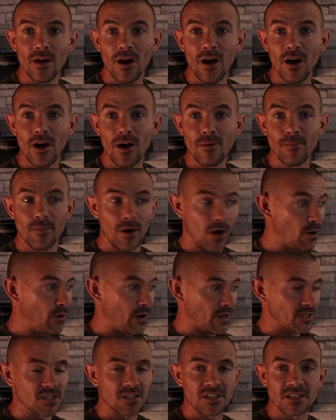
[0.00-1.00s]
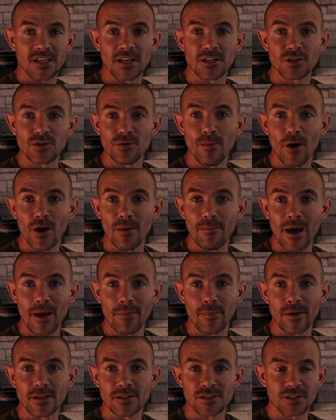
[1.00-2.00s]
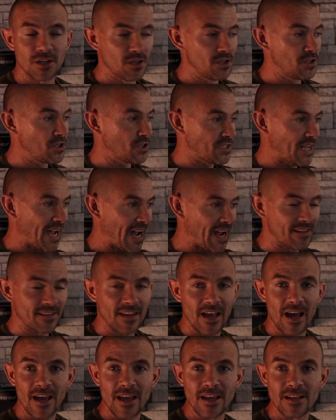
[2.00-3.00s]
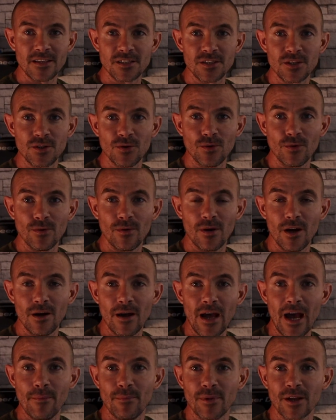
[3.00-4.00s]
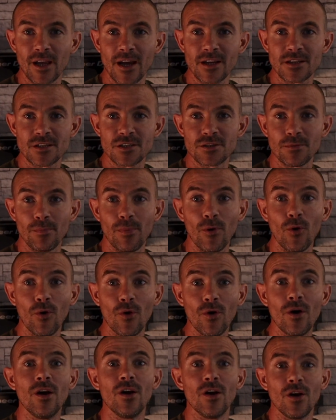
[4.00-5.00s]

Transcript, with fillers: um, I'll actually send you my mapping so you can just add that into your uh, application support